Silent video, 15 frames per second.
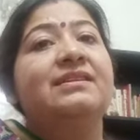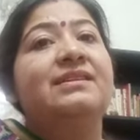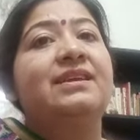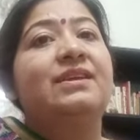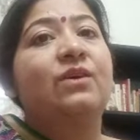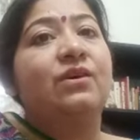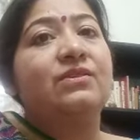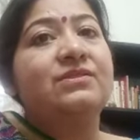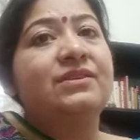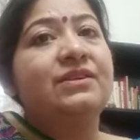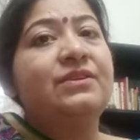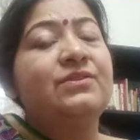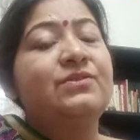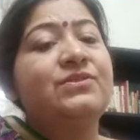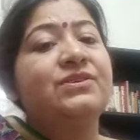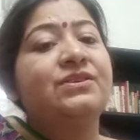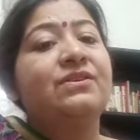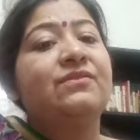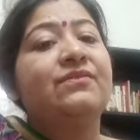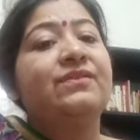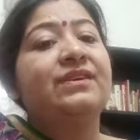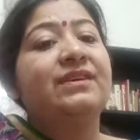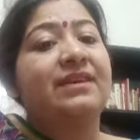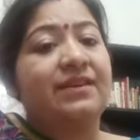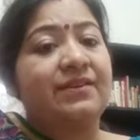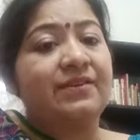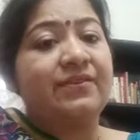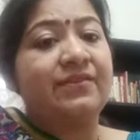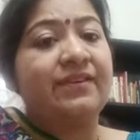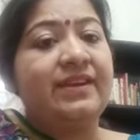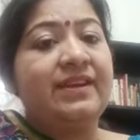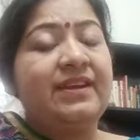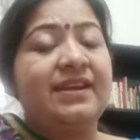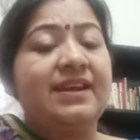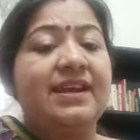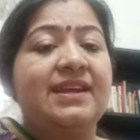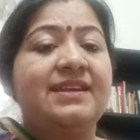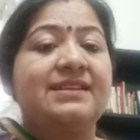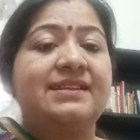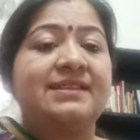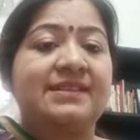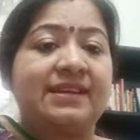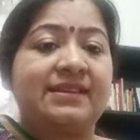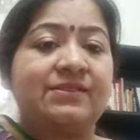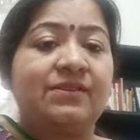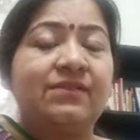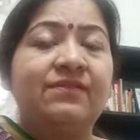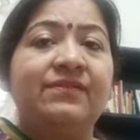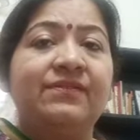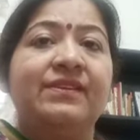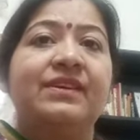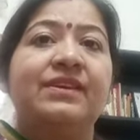The constitution of a country is a set of